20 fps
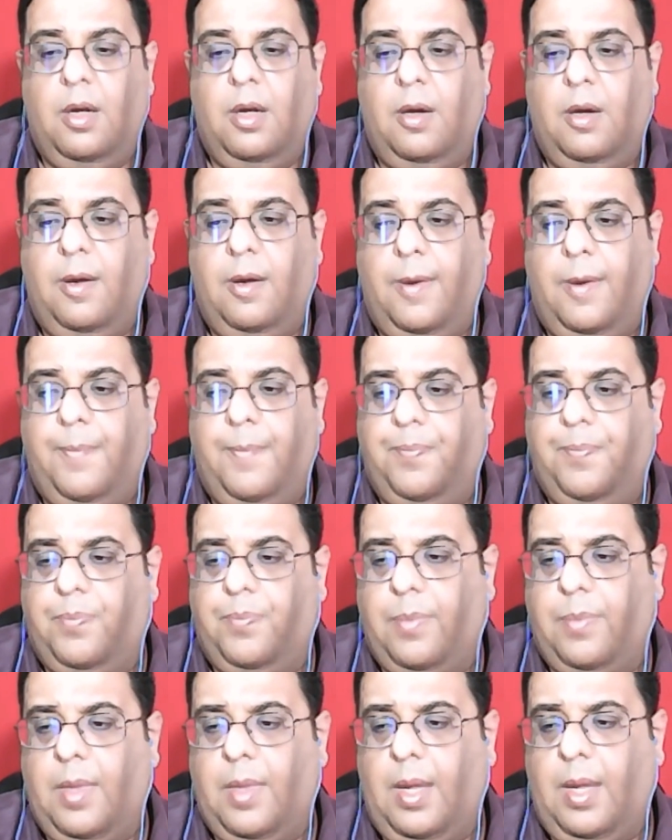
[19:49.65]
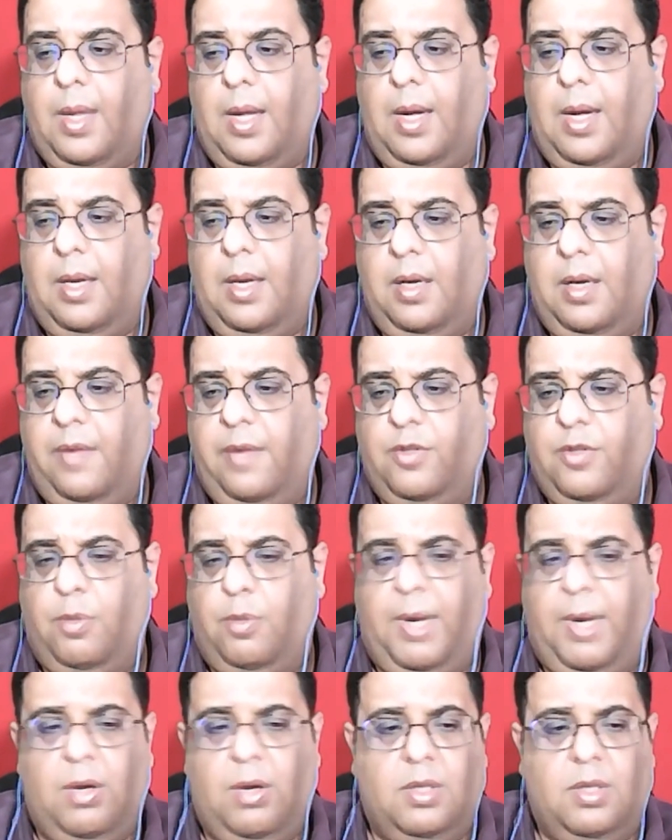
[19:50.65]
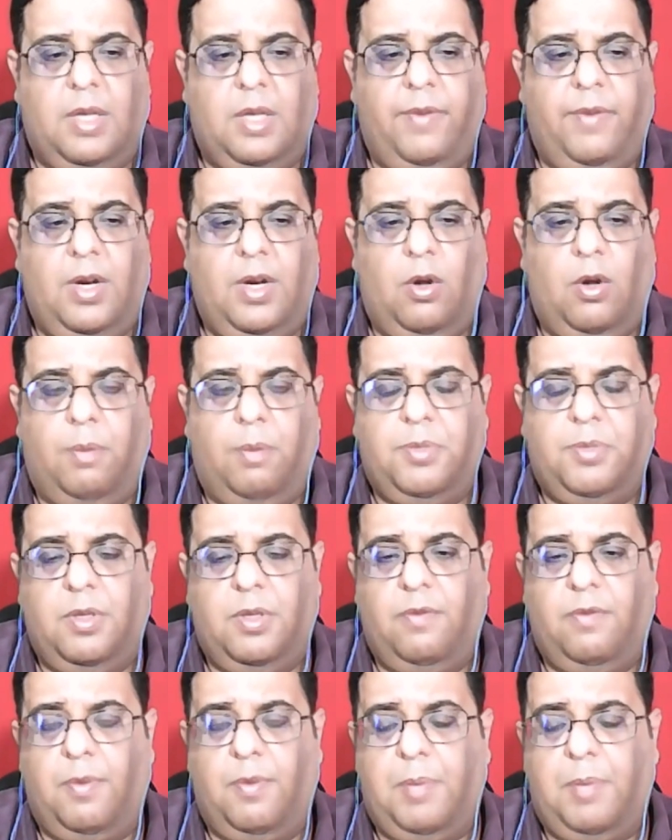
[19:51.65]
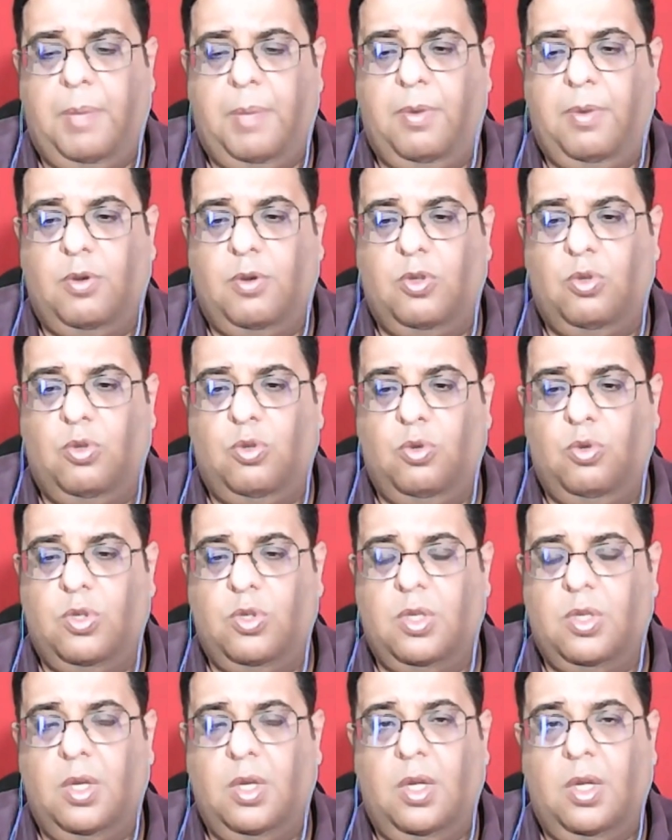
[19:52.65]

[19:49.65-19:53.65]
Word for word: Um, And if Zomato is given an option for people to choose